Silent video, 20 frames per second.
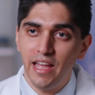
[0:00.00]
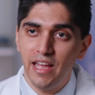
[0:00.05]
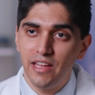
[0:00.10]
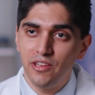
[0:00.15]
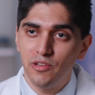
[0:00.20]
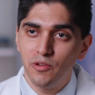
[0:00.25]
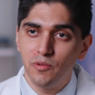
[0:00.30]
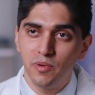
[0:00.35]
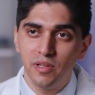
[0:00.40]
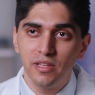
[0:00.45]

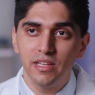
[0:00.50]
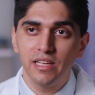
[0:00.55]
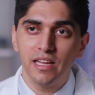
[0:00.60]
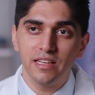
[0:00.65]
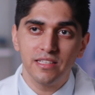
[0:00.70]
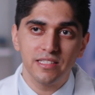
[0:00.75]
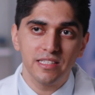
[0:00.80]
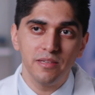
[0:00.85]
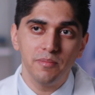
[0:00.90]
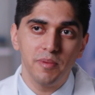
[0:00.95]
and you really get to
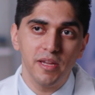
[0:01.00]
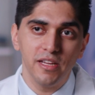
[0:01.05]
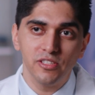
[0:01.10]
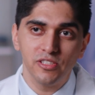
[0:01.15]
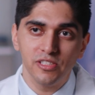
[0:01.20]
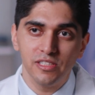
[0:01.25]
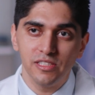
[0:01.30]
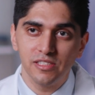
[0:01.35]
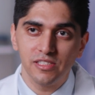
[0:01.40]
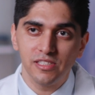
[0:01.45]
see
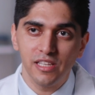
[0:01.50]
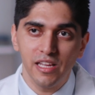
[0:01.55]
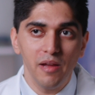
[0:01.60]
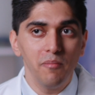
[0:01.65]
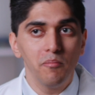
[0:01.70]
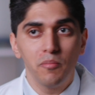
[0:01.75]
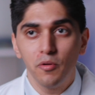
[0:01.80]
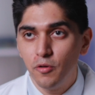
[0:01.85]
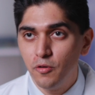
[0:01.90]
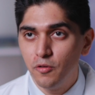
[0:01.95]
patients
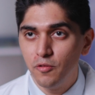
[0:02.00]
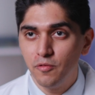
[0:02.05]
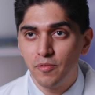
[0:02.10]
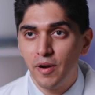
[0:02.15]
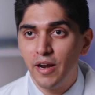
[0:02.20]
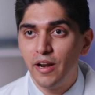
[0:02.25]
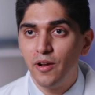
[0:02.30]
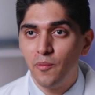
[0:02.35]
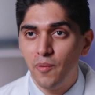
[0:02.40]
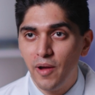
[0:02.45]
improve
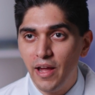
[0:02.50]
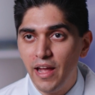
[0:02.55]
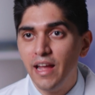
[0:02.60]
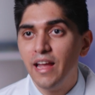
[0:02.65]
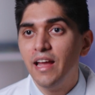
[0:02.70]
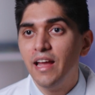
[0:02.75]
right away